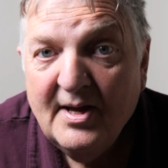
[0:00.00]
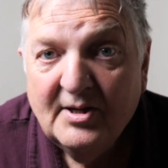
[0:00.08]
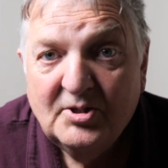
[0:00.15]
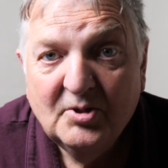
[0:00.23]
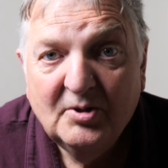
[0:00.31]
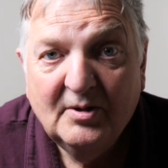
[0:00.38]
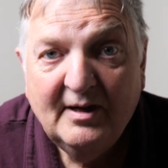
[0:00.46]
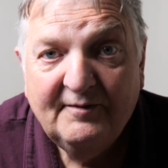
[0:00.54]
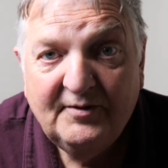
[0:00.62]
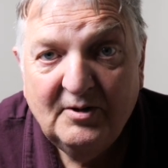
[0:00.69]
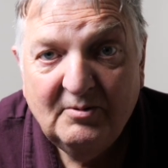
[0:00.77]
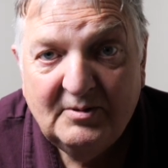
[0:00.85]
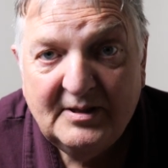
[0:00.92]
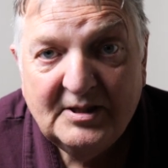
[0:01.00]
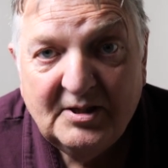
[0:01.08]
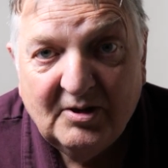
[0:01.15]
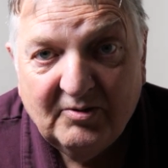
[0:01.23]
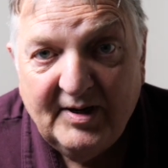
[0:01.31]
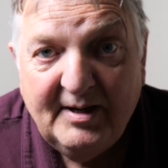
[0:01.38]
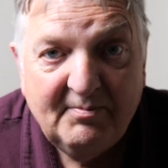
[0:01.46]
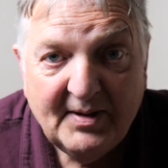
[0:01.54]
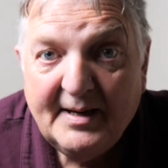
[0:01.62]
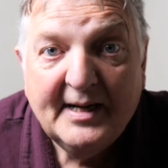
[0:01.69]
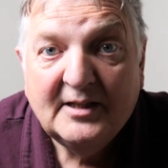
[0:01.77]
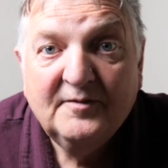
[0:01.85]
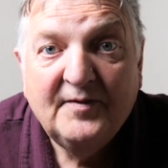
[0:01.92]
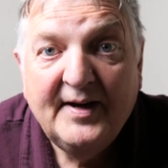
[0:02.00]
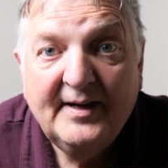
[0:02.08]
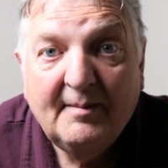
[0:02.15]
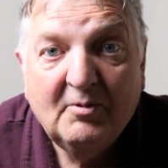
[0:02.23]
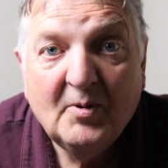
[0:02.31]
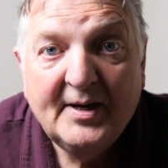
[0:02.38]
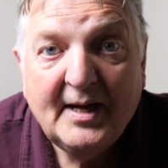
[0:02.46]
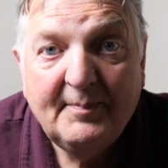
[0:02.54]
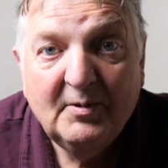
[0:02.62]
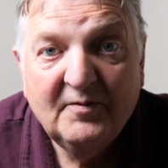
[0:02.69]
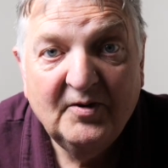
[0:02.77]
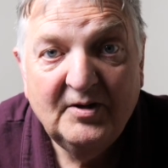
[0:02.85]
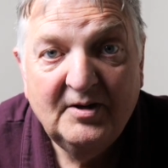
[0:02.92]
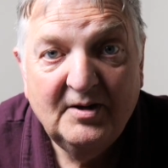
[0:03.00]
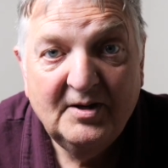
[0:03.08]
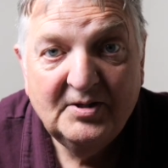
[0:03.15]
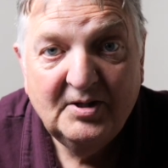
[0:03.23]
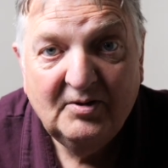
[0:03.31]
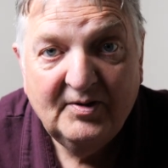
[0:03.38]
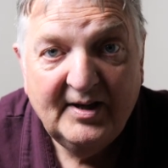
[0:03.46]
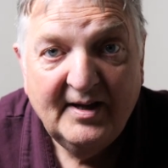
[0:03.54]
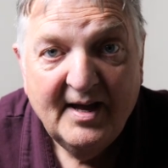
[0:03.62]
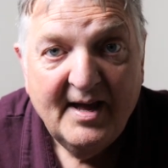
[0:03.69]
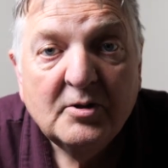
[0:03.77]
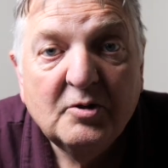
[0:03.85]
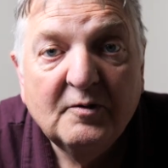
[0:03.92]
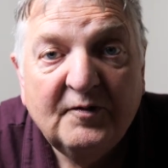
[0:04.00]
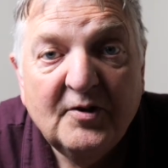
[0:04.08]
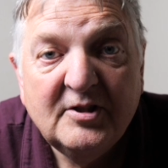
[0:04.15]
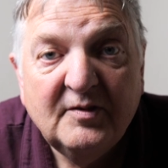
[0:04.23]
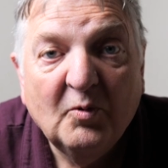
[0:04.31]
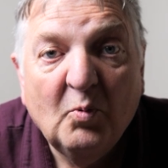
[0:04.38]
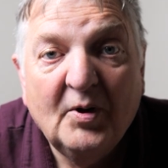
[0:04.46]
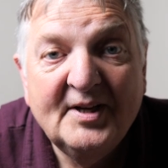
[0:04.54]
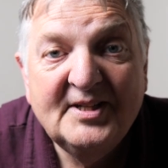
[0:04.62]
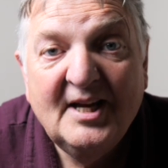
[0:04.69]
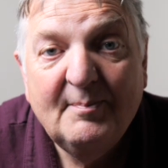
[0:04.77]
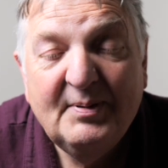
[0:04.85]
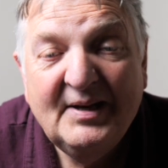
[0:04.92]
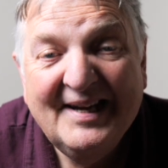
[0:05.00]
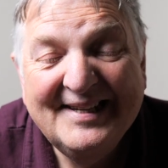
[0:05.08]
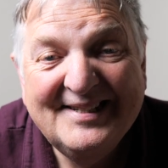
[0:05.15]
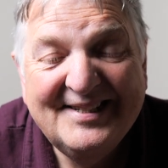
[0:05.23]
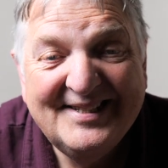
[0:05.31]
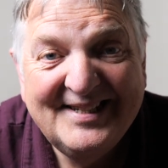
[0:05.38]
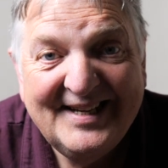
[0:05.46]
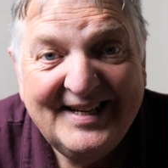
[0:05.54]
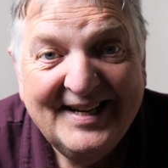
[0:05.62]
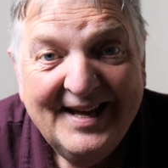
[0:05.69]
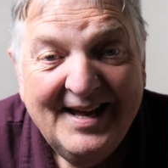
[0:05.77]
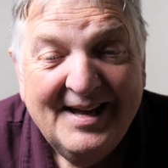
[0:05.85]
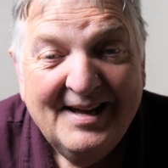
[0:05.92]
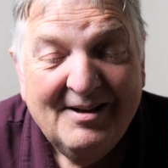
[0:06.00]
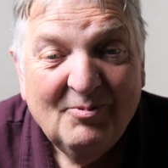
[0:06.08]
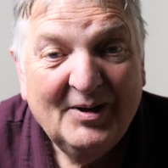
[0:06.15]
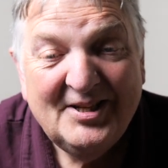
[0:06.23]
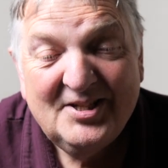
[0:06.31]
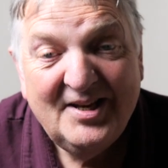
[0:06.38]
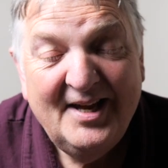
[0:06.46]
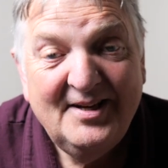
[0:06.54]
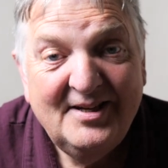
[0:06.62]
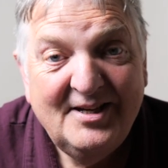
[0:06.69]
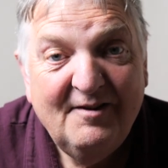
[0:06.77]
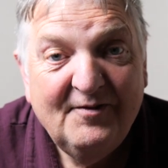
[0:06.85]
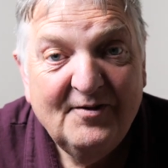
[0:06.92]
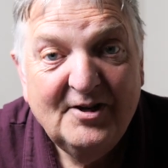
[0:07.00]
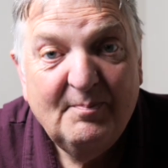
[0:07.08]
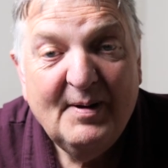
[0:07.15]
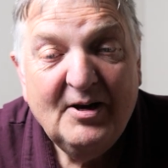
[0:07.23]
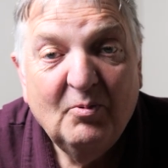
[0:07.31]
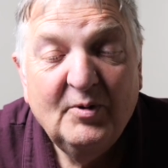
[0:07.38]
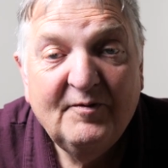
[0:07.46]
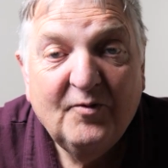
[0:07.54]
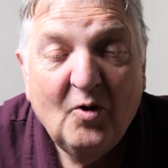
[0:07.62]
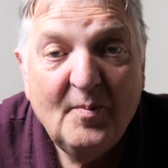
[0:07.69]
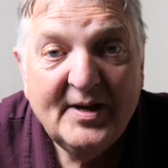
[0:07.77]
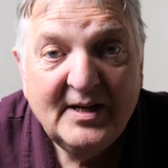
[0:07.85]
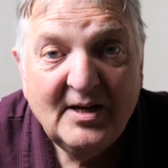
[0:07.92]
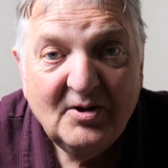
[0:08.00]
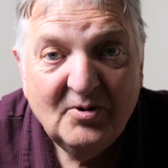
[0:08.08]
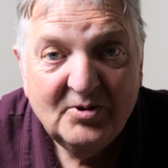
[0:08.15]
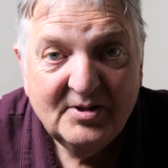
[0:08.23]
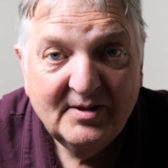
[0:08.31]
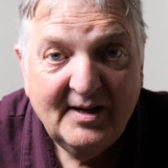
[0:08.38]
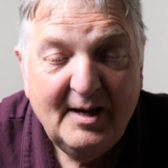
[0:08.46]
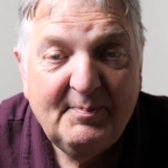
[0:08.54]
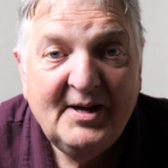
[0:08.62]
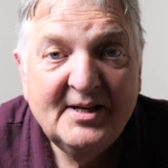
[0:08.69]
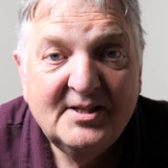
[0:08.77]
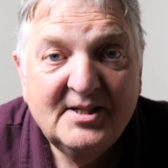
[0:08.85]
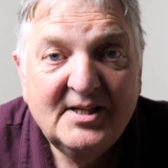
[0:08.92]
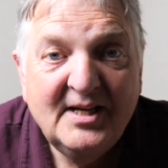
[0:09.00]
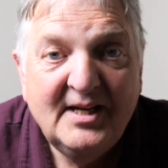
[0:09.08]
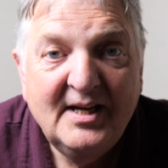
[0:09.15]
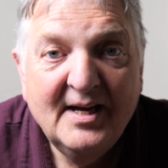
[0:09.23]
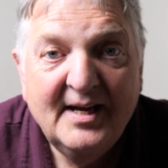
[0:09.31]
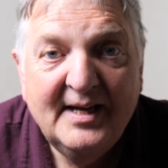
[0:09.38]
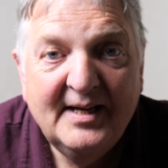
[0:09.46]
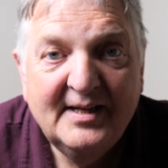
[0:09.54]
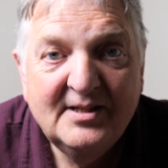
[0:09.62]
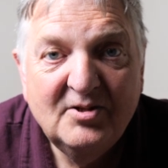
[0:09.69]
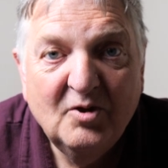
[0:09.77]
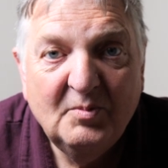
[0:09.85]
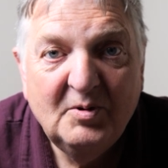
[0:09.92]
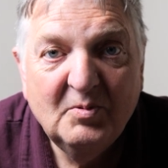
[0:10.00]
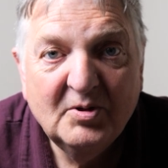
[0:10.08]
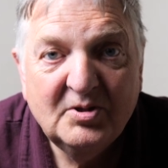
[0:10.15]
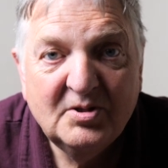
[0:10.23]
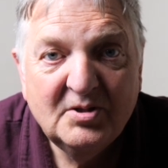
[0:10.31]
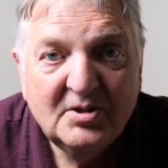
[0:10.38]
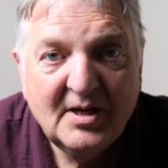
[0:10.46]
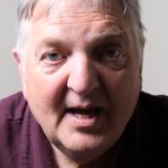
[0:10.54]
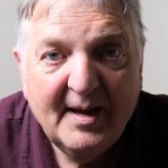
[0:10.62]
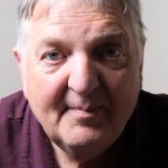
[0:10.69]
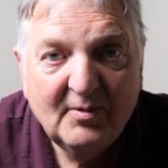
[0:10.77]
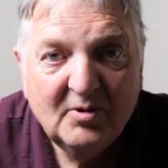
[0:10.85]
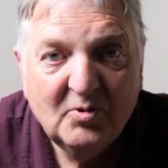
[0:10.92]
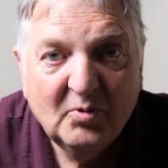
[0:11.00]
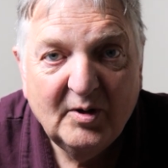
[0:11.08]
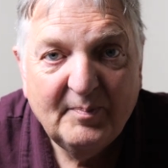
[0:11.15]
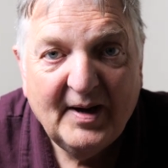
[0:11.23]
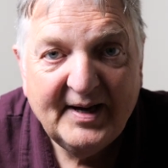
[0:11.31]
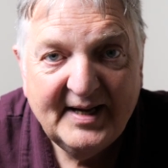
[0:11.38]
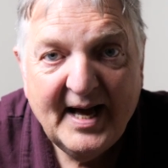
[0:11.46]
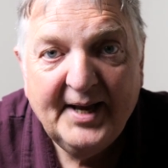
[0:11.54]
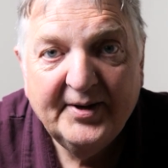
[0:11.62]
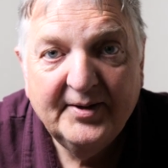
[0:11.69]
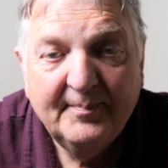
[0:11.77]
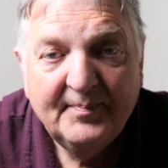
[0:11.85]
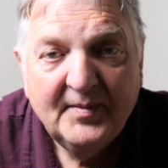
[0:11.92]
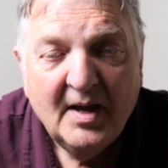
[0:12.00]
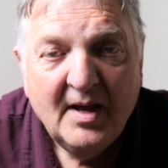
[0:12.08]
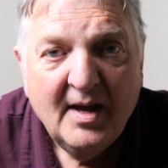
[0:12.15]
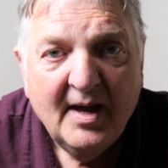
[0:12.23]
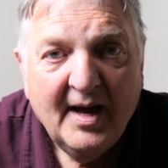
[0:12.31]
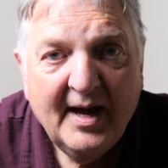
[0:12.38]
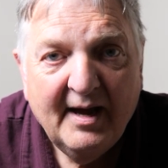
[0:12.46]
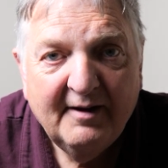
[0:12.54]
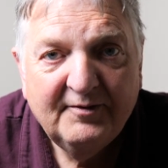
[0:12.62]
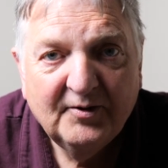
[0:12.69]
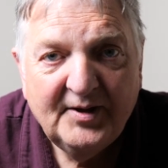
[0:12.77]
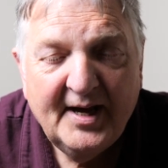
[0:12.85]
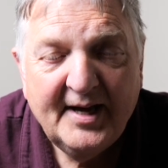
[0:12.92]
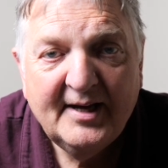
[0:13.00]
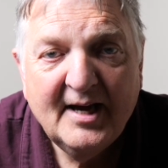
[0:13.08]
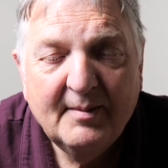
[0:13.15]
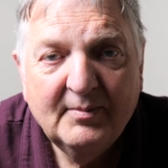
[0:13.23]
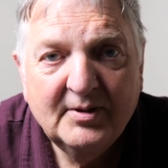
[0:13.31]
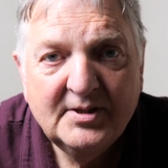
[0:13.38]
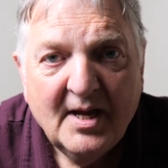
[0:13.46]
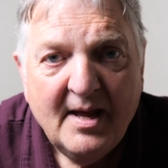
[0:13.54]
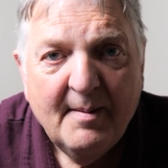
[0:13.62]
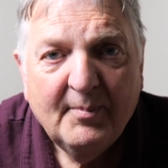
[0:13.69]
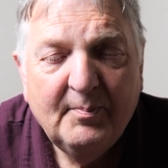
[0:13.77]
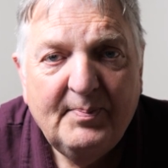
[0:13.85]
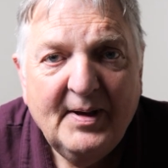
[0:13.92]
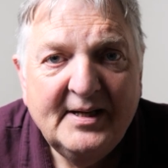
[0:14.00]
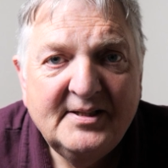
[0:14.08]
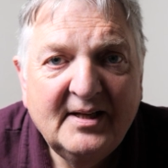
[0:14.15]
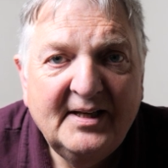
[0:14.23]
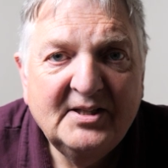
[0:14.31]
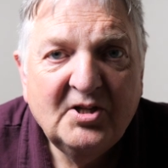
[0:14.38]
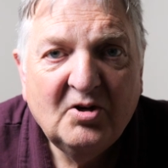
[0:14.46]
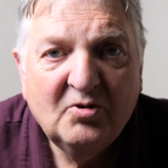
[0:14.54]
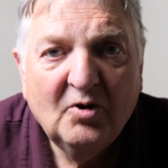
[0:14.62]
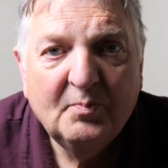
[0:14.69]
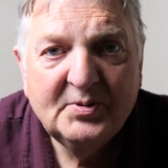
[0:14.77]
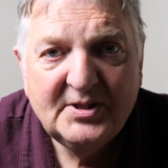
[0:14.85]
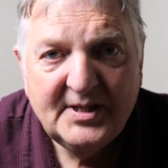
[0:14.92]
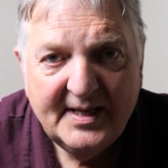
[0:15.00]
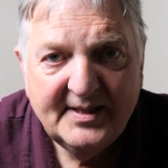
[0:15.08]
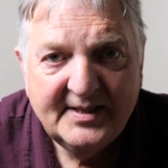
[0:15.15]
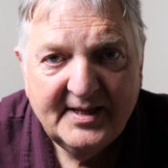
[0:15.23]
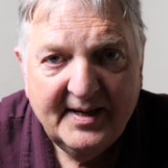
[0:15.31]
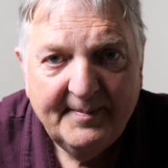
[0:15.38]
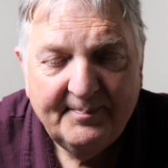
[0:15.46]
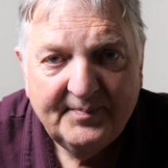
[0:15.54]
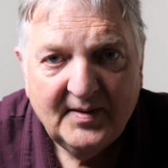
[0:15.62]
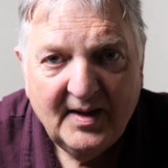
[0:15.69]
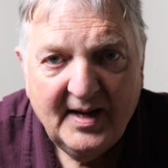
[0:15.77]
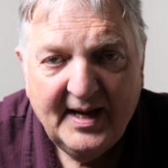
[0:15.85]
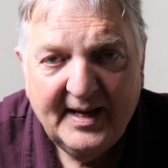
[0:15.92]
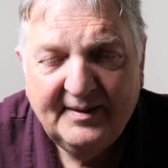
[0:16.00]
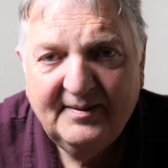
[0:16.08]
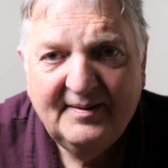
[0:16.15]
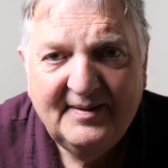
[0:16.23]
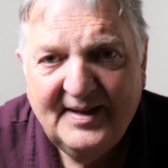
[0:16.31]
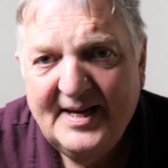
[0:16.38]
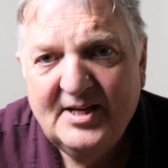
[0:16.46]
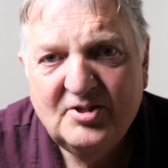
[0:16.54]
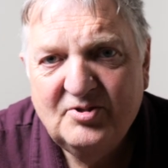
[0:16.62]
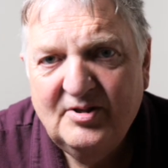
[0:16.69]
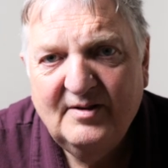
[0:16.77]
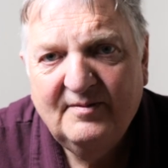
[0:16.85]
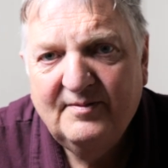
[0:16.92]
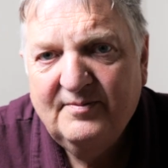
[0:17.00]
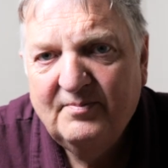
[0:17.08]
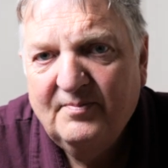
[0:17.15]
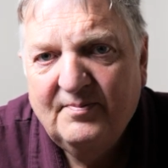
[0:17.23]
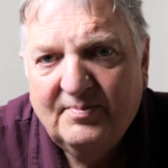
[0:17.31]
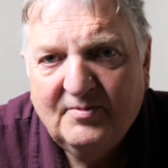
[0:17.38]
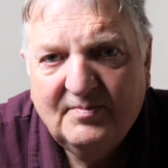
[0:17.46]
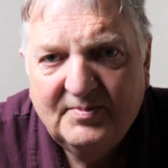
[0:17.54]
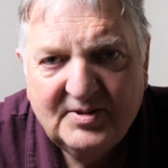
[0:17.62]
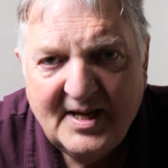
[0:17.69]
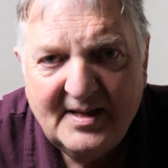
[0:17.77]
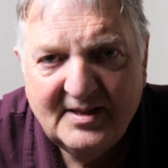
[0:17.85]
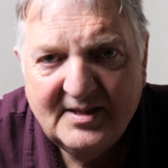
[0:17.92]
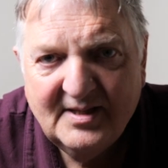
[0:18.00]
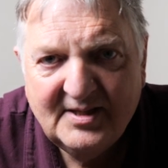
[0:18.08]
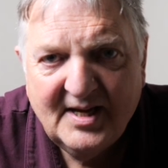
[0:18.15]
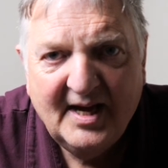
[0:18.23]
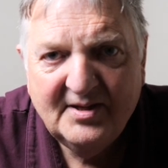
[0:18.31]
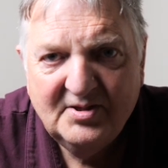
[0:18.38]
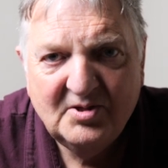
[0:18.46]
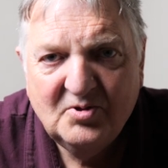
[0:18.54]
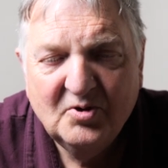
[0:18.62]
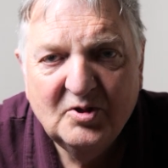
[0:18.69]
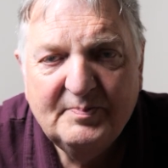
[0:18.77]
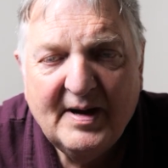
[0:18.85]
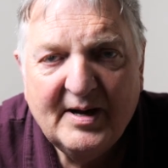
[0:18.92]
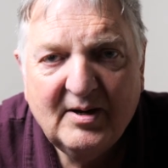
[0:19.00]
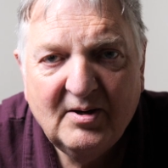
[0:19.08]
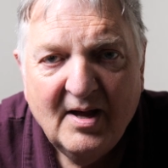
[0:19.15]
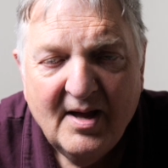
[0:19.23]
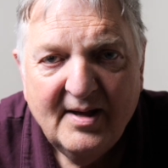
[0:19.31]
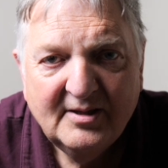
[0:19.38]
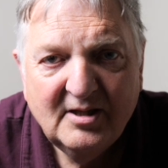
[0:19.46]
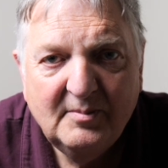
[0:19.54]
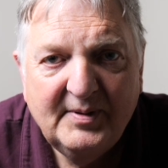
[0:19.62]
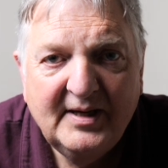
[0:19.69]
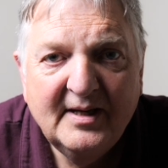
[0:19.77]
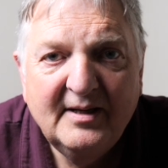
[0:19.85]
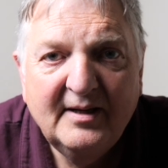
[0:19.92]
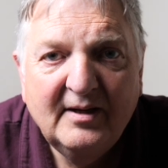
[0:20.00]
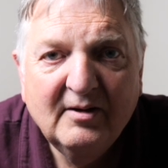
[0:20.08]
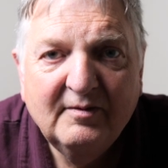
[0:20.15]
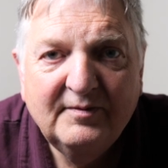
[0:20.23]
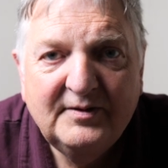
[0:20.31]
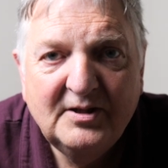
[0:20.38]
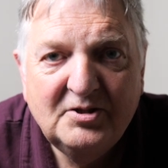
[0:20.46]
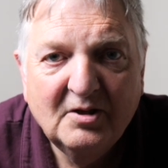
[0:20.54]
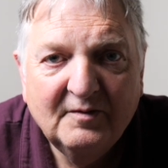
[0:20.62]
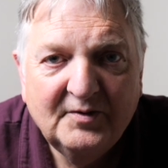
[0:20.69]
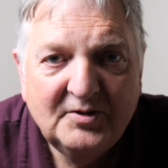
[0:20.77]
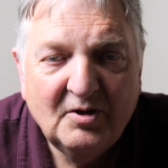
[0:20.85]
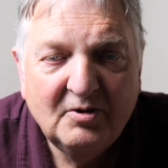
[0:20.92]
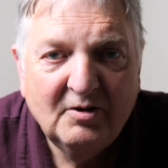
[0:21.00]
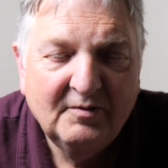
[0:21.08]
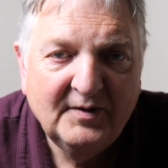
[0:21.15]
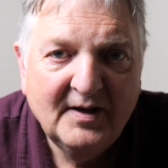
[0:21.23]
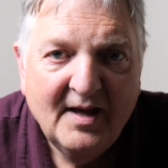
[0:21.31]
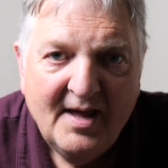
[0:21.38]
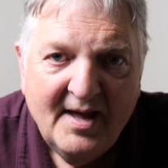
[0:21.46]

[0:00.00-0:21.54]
So if you disagree, then that's fine. I'm quite happy for you to disagree. So, first of all, what is APS C? Well, it's slightly different depending on what format you're using. APS-C is normally what's um, quoted by Canon uh, for their cameras, but basically it's a crop sensor. And the history of sensor sizes goes back to the beginning of digital photography.